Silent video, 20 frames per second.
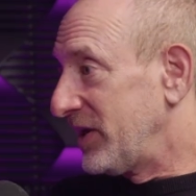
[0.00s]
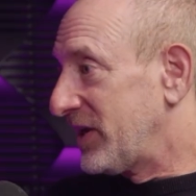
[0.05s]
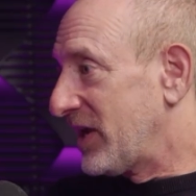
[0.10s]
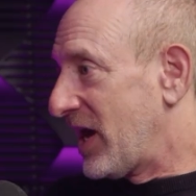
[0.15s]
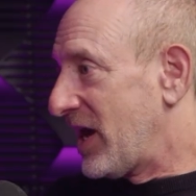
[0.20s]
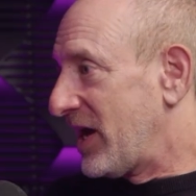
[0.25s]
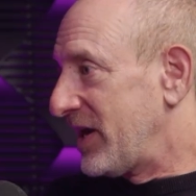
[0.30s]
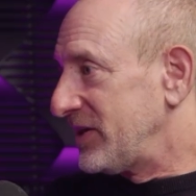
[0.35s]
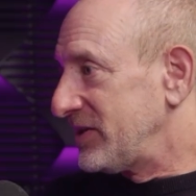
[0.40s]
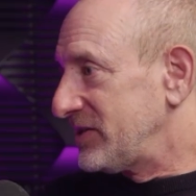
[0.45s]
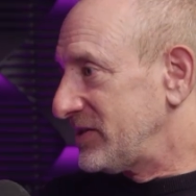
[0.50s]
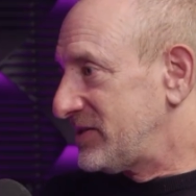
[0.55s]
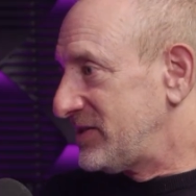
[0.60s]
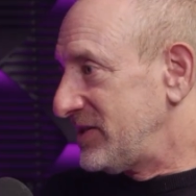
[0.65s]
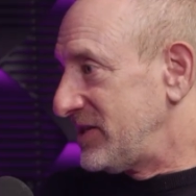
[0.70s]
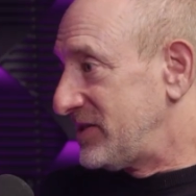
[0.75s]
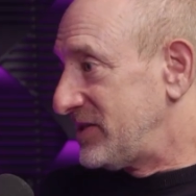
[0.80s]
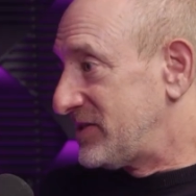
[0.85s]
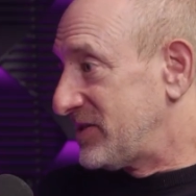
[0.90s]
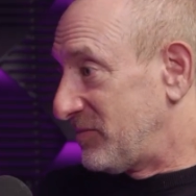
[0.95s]
like I
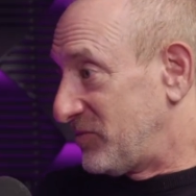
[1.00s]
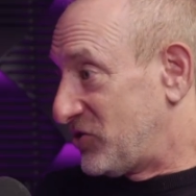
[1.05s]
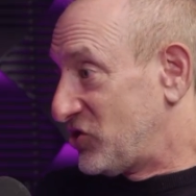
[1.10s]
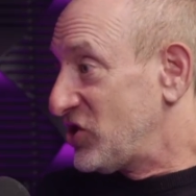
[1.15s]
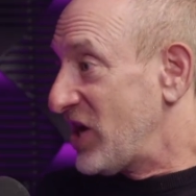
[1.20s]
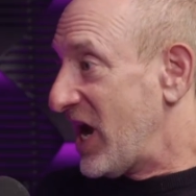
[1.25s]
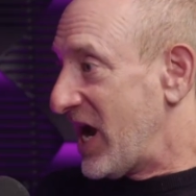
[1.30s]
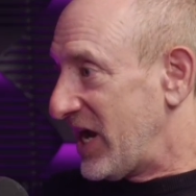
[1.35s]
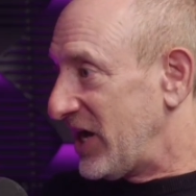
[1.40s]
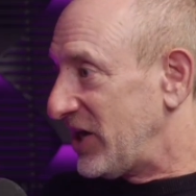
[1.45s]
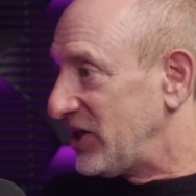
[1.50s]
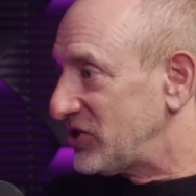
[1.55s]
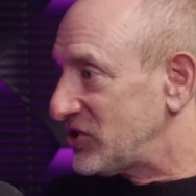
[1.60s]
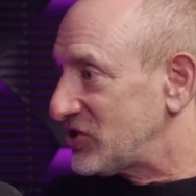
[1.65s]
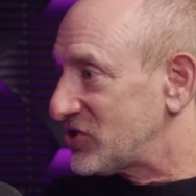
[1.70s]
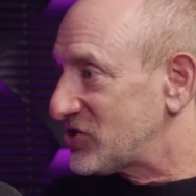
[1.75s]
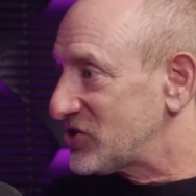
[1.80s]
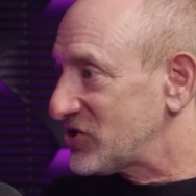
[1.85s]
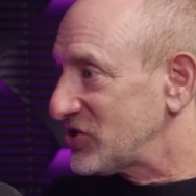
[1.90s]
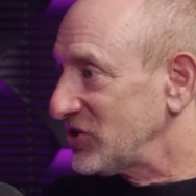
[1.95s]
see some
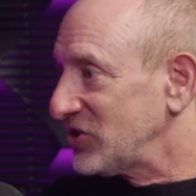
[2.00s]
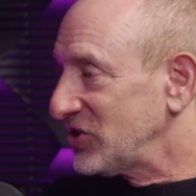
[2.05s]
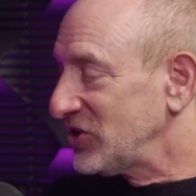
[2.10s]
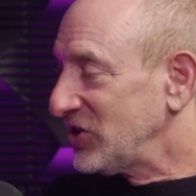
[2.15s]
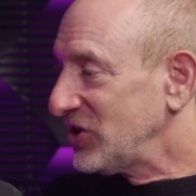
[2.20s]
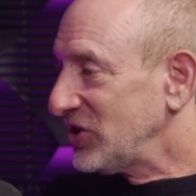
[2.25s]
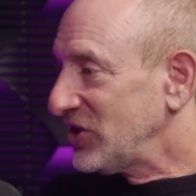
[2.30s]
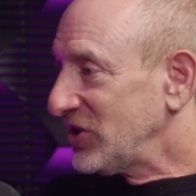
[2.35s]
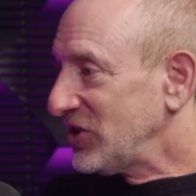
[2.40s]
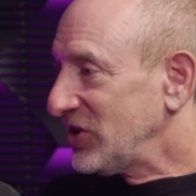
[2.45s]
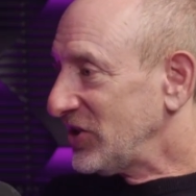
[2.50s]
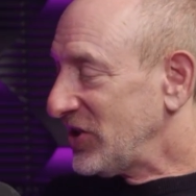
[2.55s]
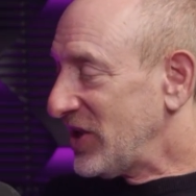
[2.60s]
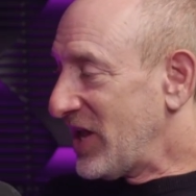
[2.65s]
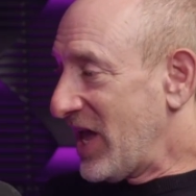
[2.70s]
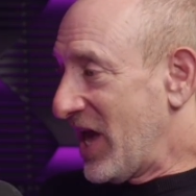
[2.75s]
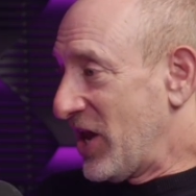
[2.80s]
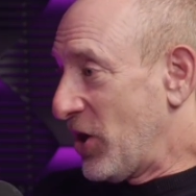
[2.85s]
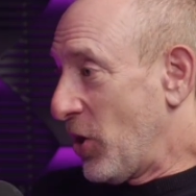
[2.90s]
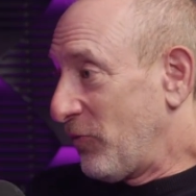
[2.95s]
change. Oh, there has to be.
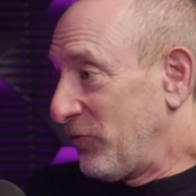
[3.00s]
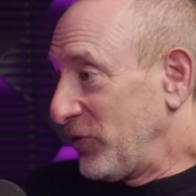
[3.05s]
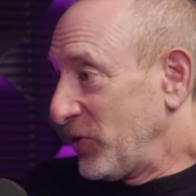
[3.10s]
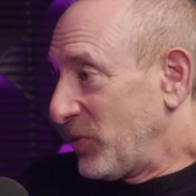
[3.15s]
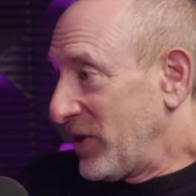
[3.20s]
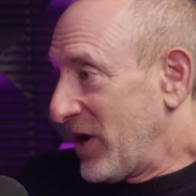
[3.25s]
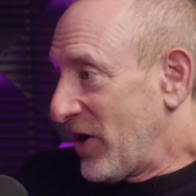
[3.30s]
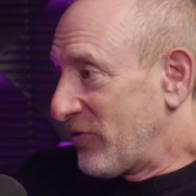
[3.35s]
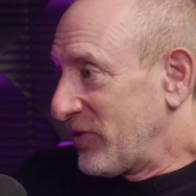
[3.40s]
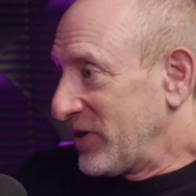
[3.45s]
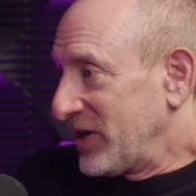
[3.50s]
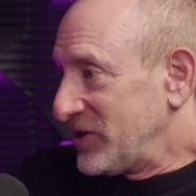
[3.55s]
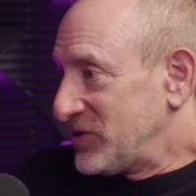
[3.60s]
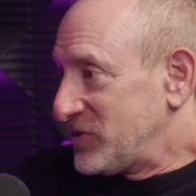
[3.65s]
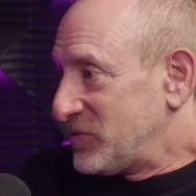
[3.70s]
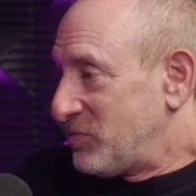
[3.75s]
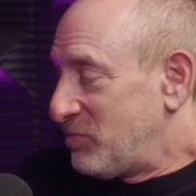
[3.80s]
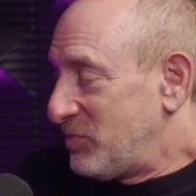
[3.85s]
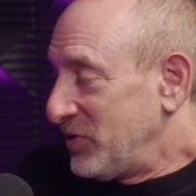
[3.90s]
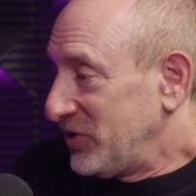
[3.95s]
And hopefully, whatever
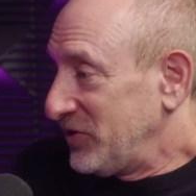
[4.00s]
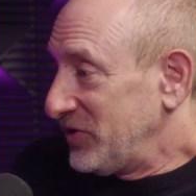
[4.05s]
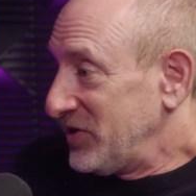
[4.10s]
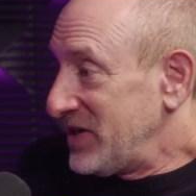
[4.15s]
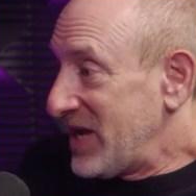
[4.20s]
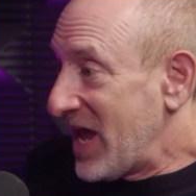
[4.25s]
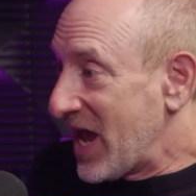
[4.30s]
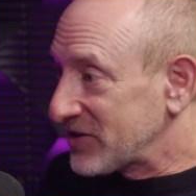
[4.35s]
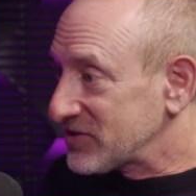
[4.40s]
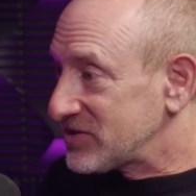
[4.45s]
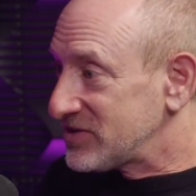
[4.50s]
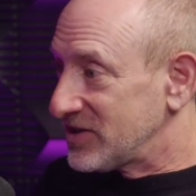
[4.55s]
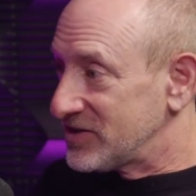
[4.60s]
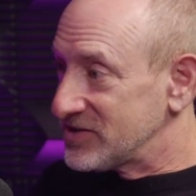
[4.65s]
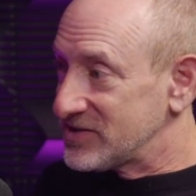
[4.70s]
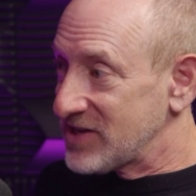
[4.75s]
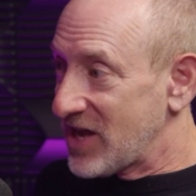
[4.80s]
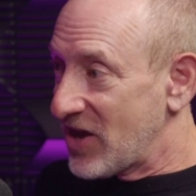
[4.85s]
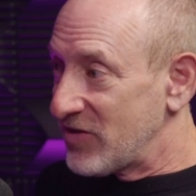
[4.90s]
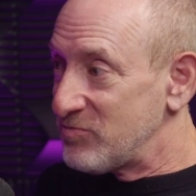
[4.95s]
gets built next
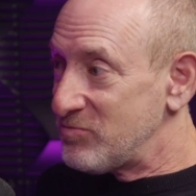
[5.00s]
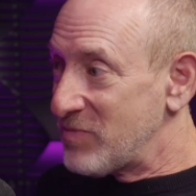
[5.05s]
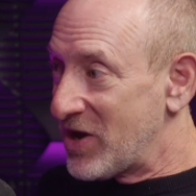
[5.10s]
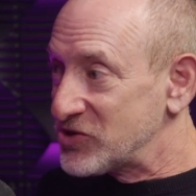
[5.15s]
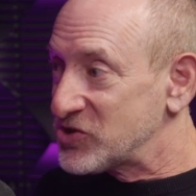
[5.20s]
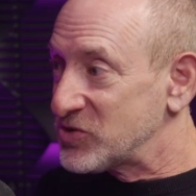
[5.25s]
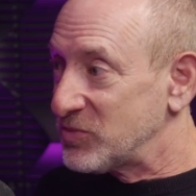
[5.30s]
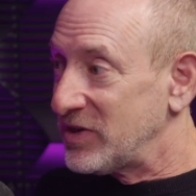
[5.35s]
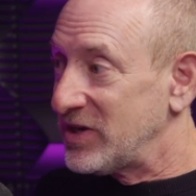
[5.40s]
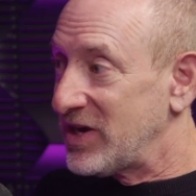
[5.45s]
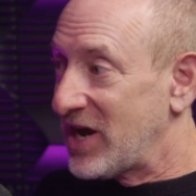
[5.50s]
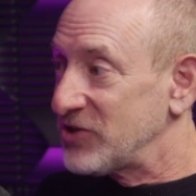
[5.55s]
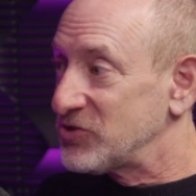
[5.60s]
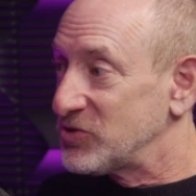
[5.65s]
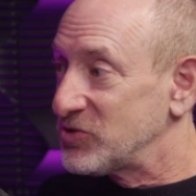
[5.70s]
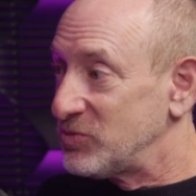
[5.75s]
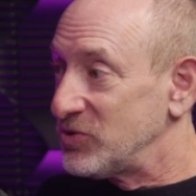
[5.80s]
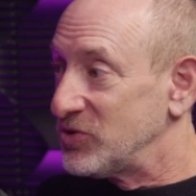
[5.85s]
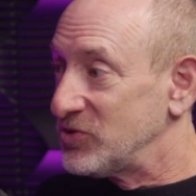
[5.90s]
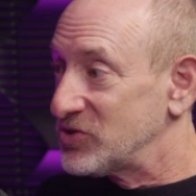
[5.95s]
does have measurement and
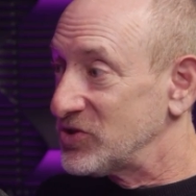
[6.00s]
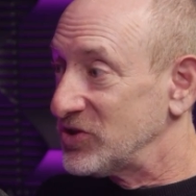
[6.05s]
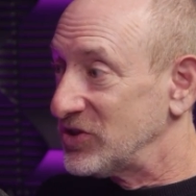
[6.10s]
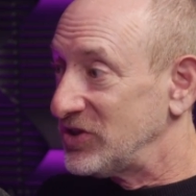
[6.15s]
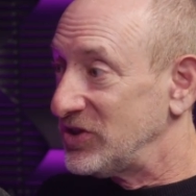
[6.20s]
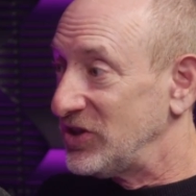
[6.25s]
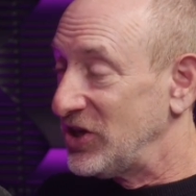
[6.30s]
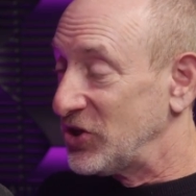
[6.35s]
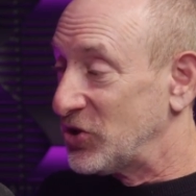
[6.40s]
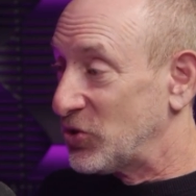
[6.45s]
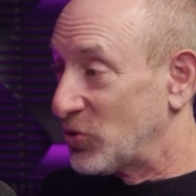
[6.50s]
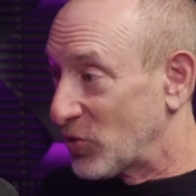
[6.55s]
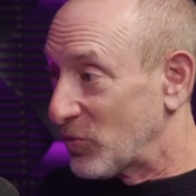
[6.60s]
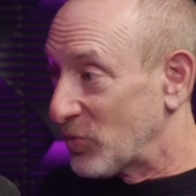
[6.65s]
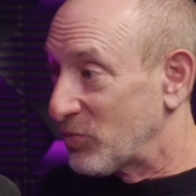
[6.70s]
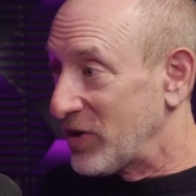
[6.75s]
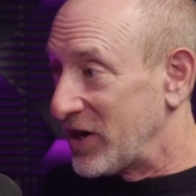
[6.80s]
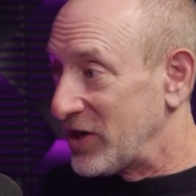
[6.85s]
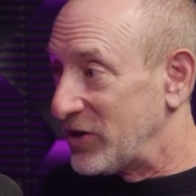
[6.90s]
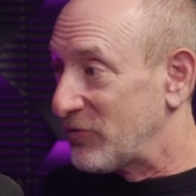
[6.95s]
attribution
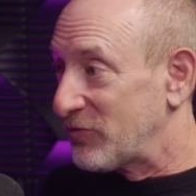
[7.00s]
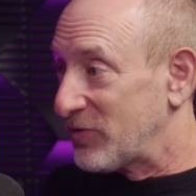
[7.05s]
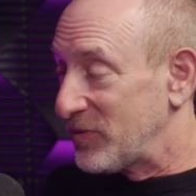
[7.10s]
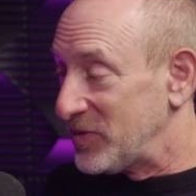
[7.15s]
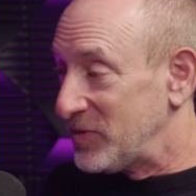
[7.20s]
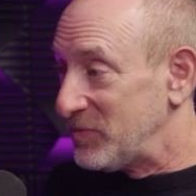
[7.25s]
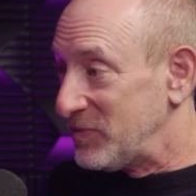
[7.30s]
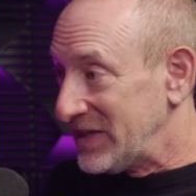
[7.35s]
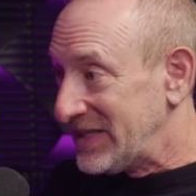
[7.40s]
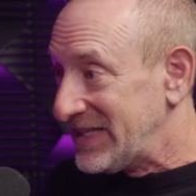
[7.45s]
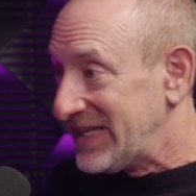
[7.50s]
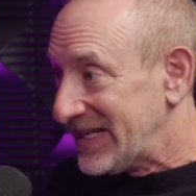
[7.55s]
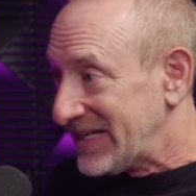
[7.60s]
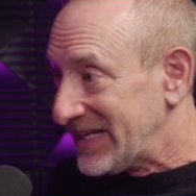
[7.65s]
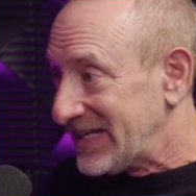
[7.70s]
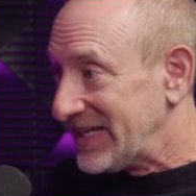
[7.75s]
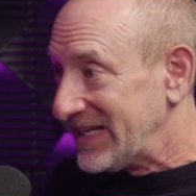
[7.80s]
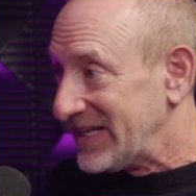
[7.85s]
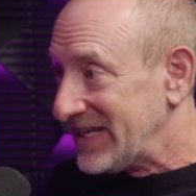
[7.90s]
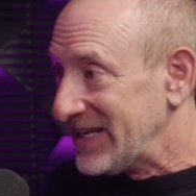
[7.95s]
incorporated from the
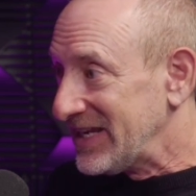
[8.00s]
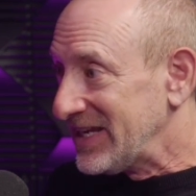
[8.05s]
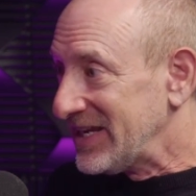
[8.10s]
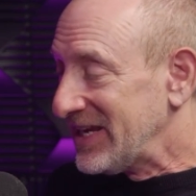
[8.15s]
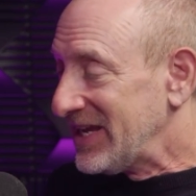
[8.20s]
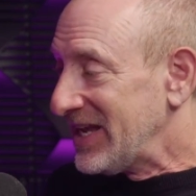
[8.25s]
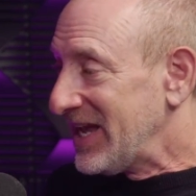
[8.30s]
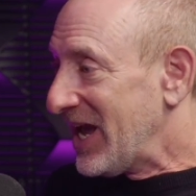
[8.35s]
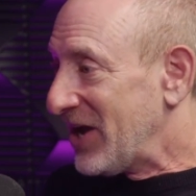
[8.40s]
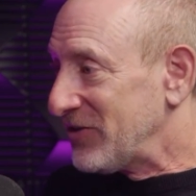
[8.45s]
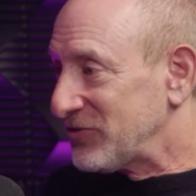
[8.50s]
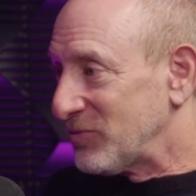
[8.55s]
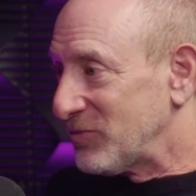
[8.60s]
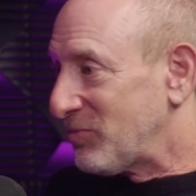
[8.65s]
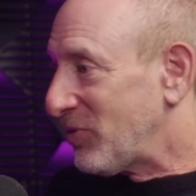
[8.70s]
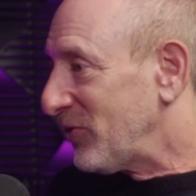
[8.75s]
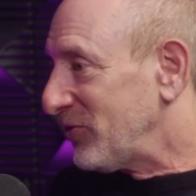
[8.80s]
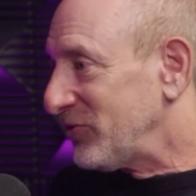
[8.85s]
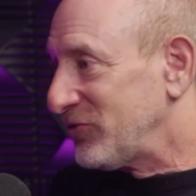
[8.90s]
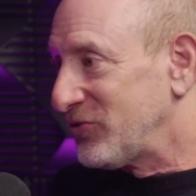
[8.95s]
beginning. Yes, as
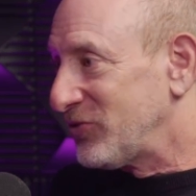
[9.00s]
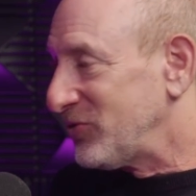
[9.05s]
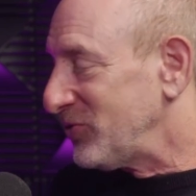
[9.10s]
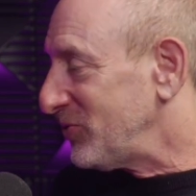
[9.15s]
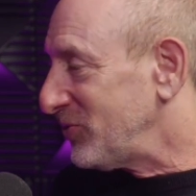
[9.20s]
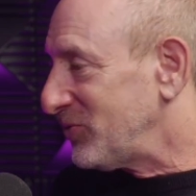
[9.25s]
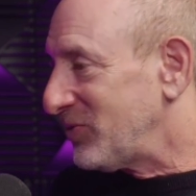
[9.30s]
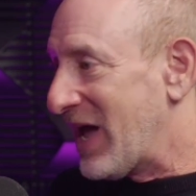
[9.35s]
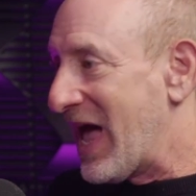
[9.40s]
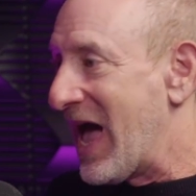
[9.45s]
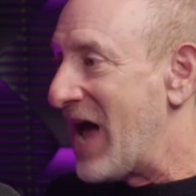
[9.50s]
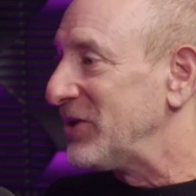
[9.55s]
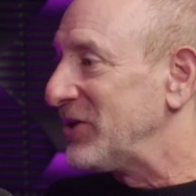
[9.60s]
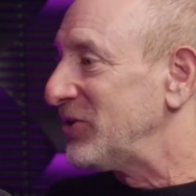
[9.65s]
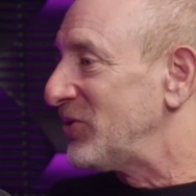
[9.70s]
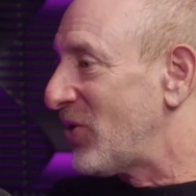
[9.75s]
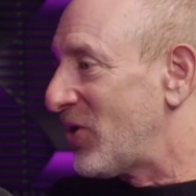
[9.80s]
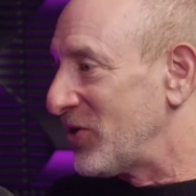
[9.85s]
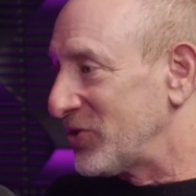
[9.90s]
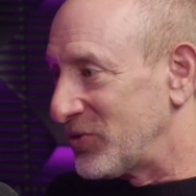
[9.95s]
opposed to
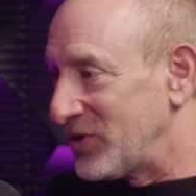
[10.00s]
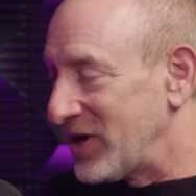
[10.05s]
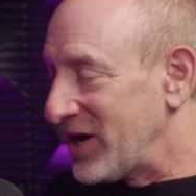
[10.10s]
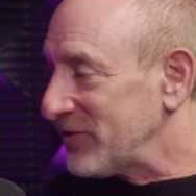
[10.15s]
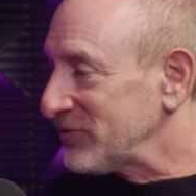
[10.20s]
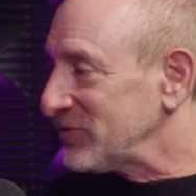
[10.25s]
added on or an